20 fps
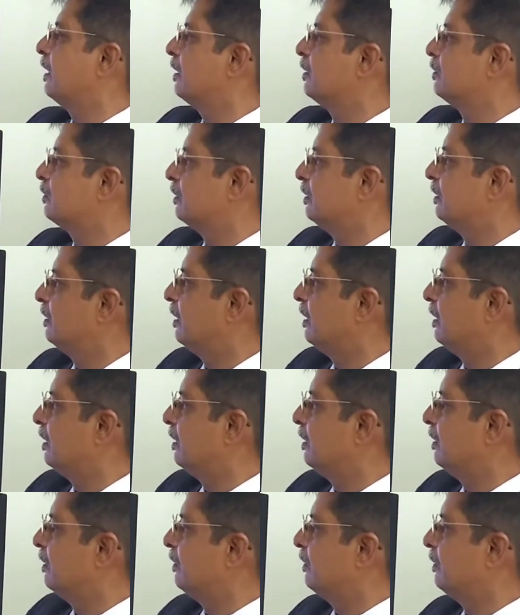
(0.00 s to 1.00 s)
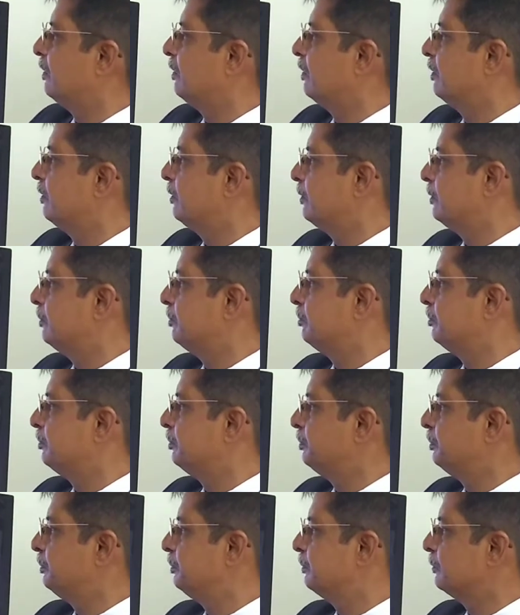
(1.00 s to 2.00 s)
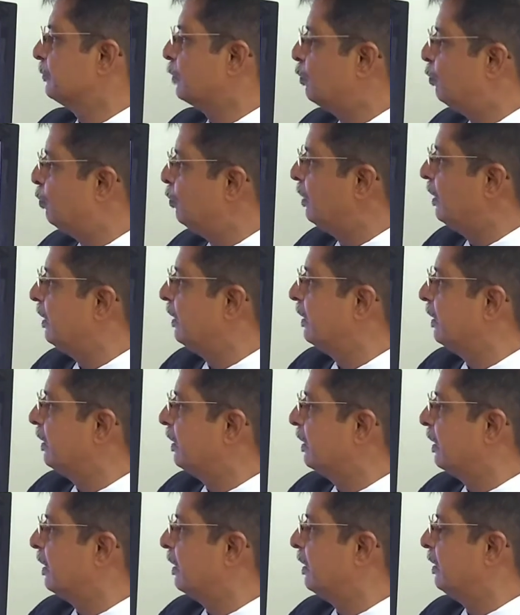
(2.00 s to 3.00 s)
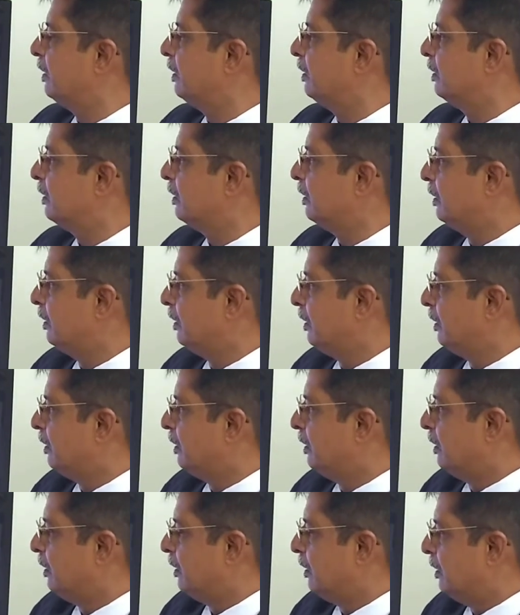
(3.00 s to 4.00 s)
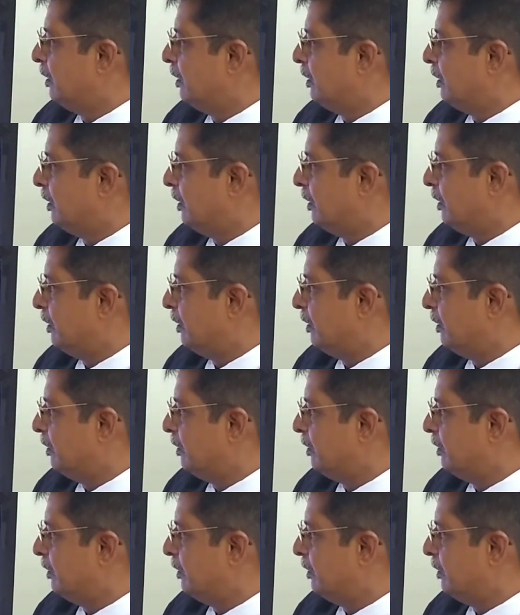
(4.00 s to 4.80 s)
One of the main problems that I have noticed is that